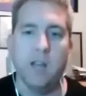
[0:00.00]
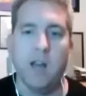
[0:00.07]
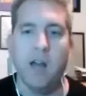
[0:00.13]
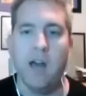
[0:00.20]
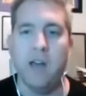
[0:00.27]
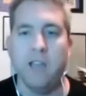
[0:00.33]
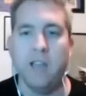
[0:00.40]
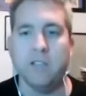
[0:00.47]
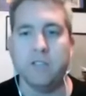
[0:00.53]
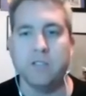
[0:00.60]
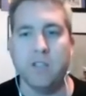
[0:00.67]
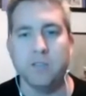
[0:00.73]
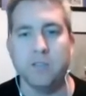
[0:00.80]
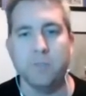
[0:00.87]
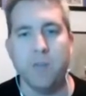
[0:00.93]
Uh, that's
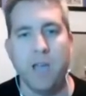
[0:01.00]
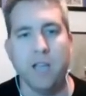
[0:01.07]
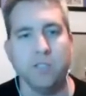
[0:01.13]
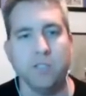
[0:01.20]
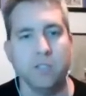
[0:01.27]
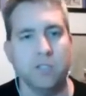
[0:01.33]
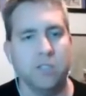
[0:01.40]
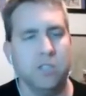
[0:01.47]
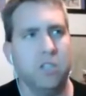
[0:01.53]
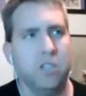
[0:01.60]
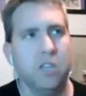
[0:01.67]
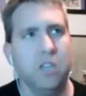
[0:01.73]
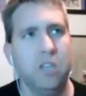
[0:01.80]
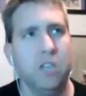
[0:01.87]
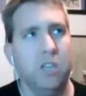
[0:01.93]
that's amazing. So this
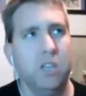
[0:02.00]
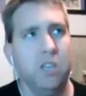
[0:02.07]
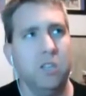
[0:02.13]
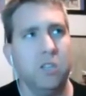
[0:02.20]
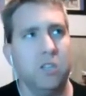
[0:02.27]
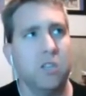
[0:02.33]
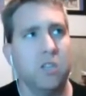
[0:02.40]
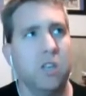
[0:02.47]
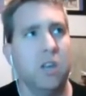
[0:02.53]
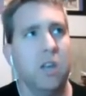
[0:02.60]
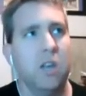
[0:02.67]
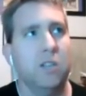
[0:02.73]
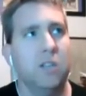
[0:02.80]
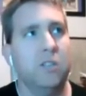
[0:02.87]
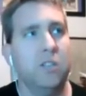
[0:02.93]
is
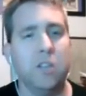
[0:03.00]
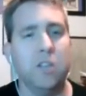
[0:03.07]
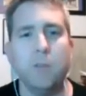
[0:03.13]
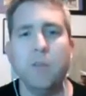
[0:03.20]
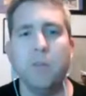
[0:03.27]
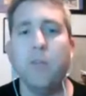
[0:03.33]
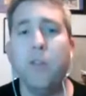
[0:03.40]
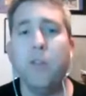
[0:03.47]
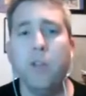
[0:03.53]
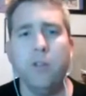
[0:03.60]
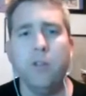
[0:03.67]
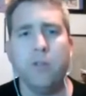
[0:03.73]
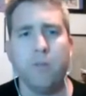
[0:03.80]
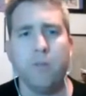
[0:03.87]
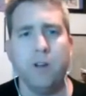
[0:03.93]
dinner number
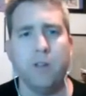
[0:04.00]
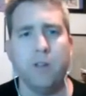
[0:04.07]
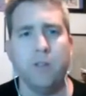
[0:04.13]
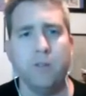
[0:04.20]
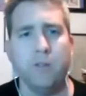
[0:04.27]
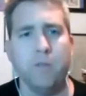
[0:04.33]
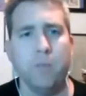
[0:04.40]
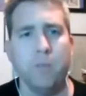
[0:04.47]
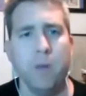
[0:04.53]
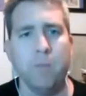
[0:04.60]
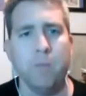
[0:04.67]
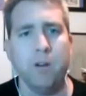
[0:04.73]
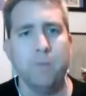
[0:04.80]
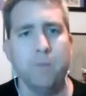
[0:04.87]
33, I think, from memory.